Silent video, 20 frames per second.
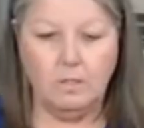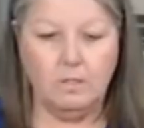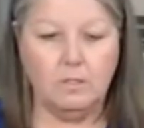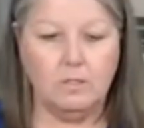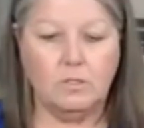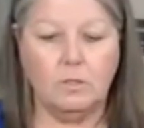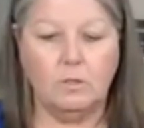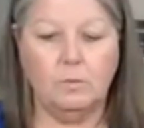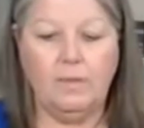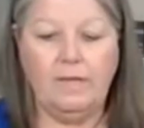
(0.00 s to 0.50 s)

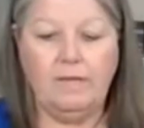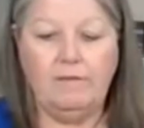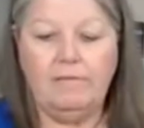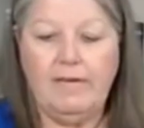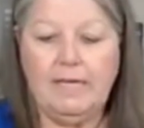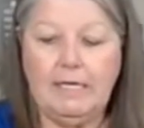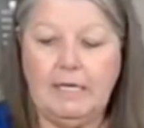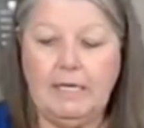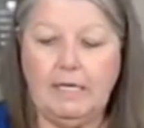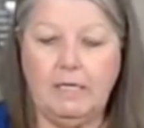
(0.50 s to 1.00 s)
So the
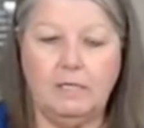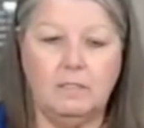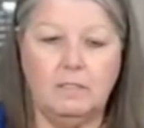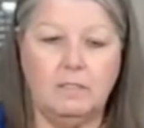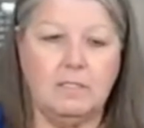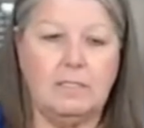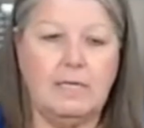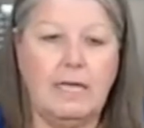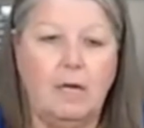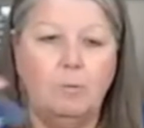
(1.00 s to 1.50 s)
weaving
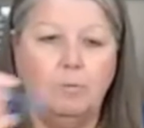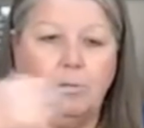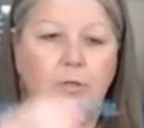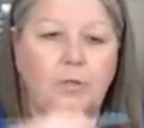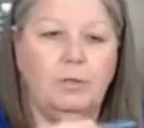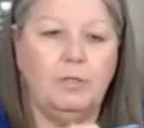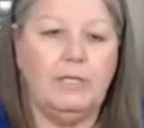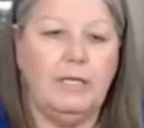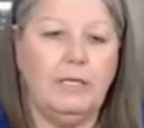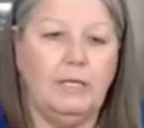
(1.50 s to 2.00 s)
needles help
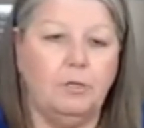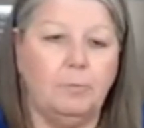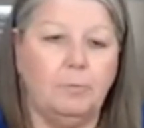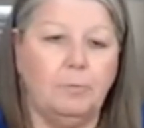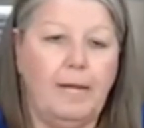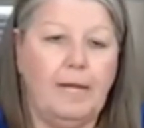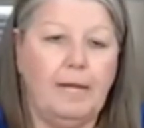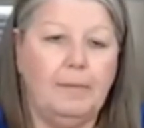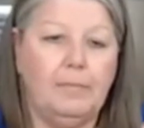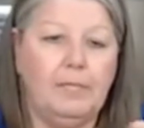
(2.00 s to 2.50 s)
you to get your
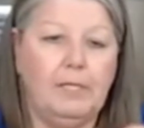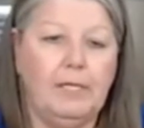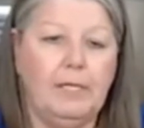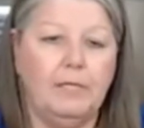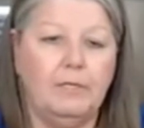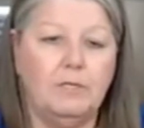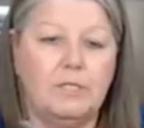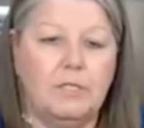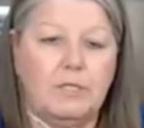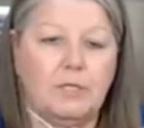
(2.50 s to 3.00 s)
pipe
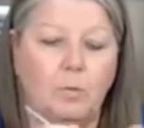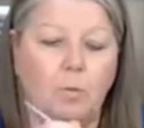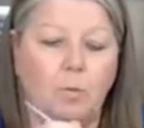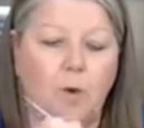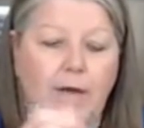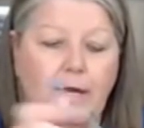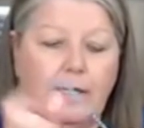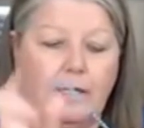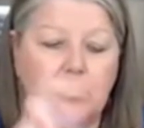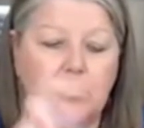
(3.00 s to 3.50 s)
cleaners and your
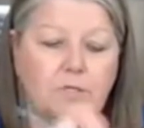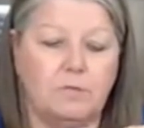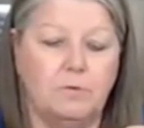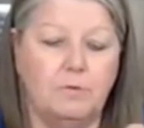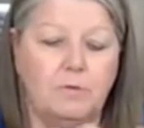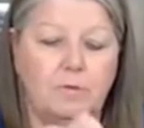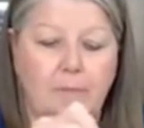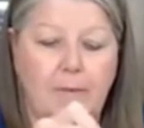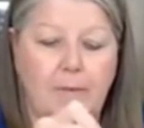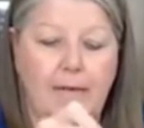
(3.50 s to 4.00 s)
wires
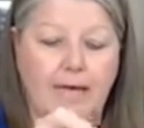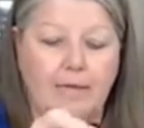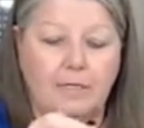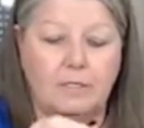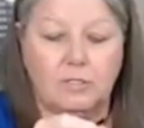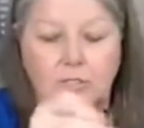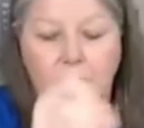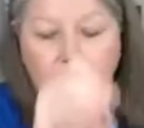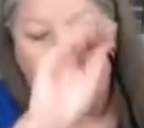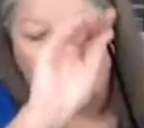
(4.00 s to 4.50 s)
through the
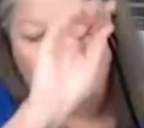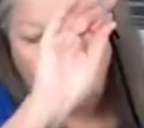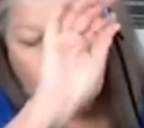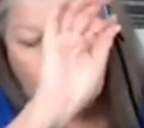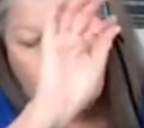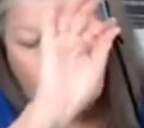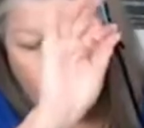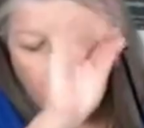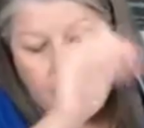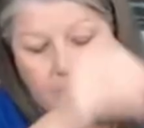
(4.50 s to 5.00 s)
mesh. So all
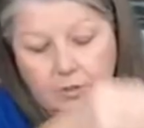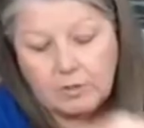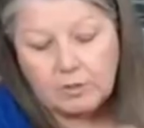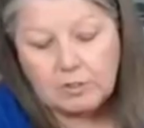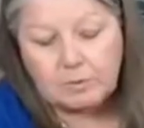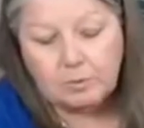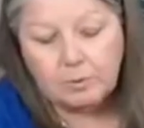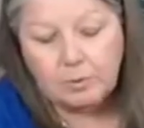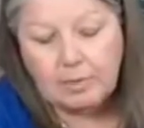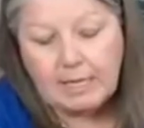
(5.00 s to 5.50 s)
I have to do
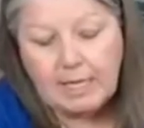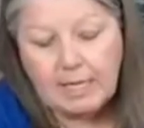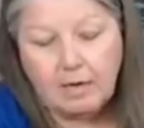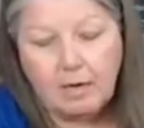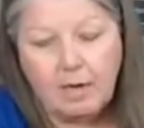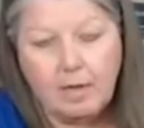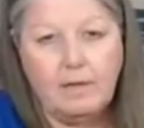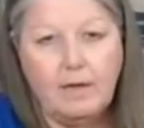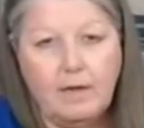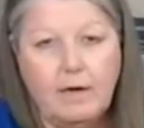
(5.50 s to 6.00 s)
is put that
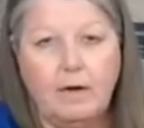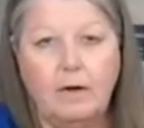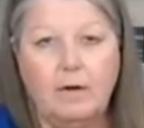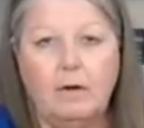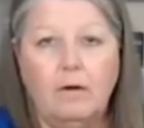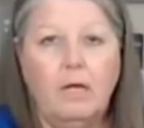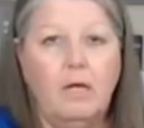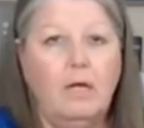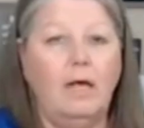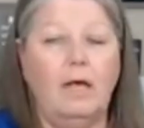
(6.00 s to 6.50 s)
on
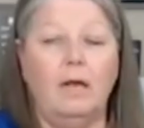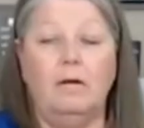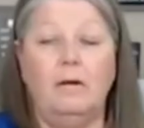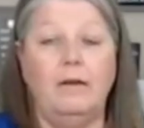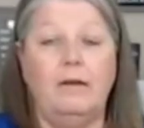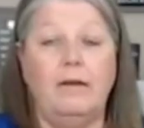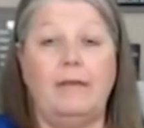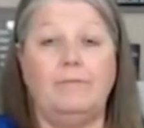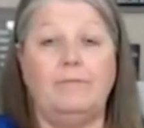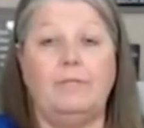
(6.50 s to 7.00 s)
there. I don't
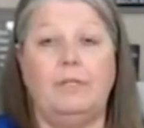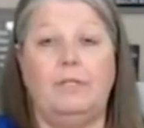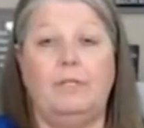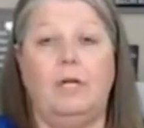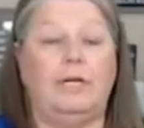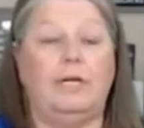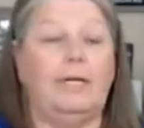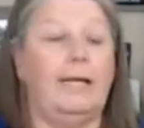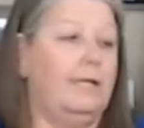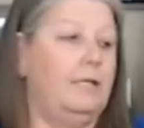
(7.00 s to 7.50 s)
even have to
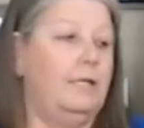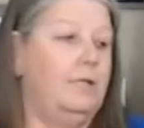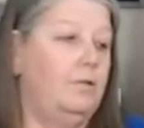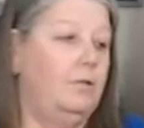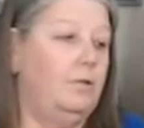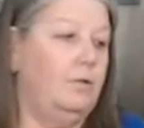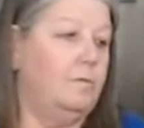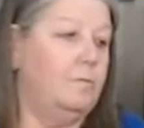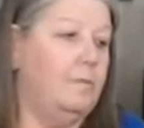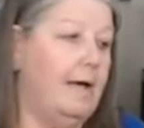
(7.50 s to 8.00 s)
look. I can
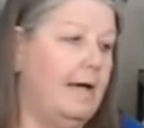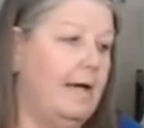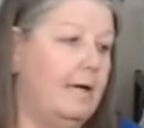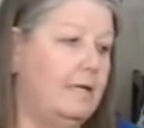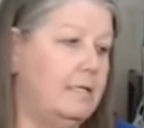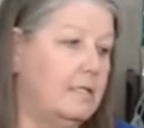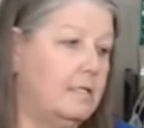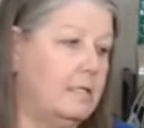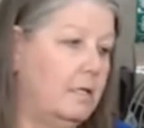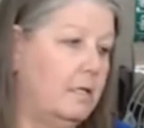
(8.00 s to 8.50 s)
do it with my
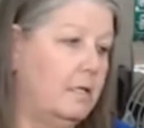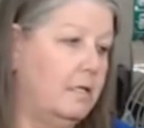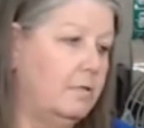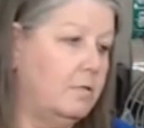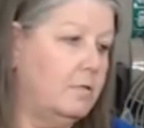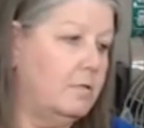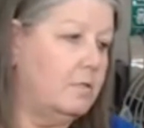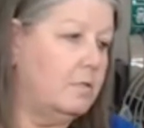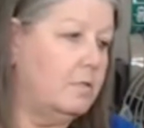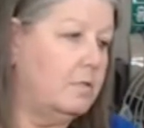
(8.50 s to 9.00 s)
eyes
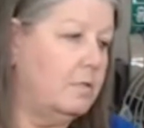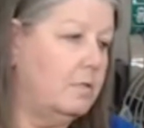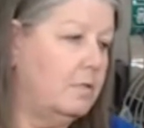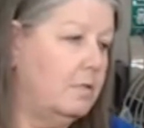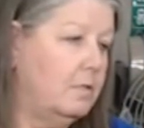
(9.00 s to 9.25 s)
closed.